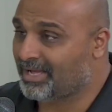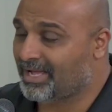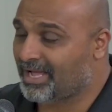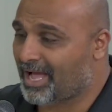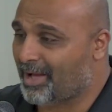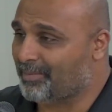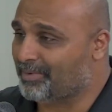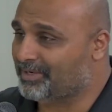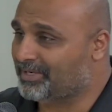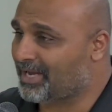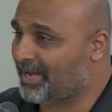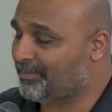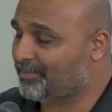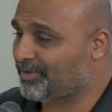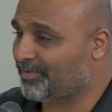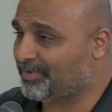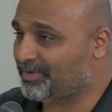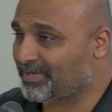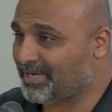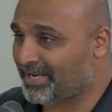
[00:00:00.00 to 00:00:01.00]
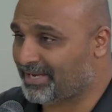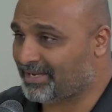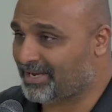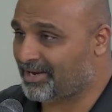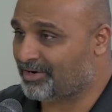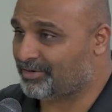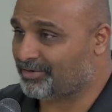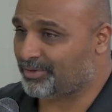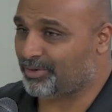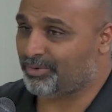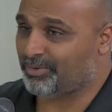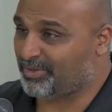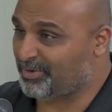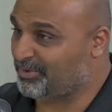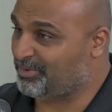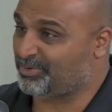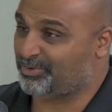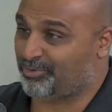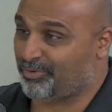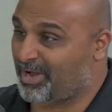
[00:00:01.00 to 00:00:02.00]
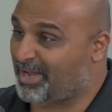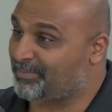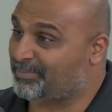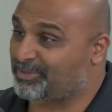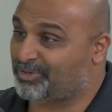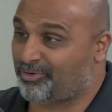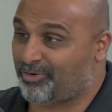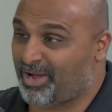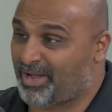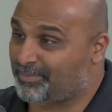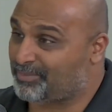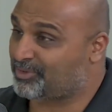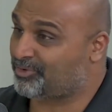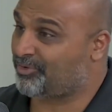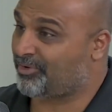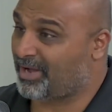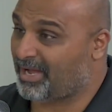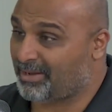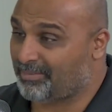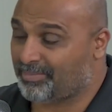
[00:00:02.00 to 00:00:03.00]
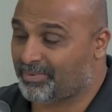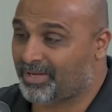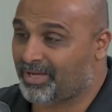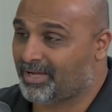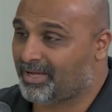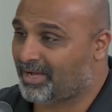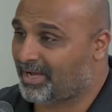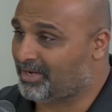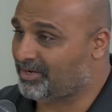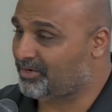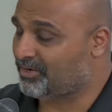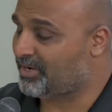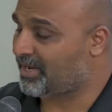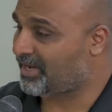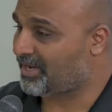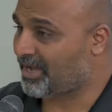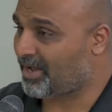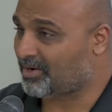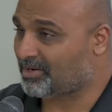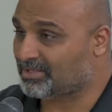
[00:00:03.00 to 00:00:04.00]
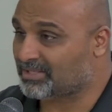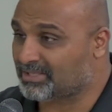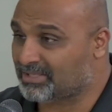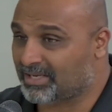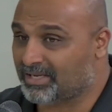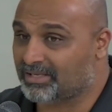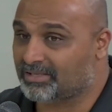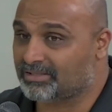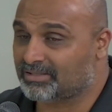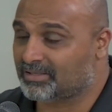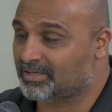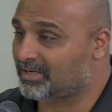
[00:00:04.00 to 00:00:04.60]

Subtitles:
How many times have you taken out a tooth and you scrape, and you take out a cyst?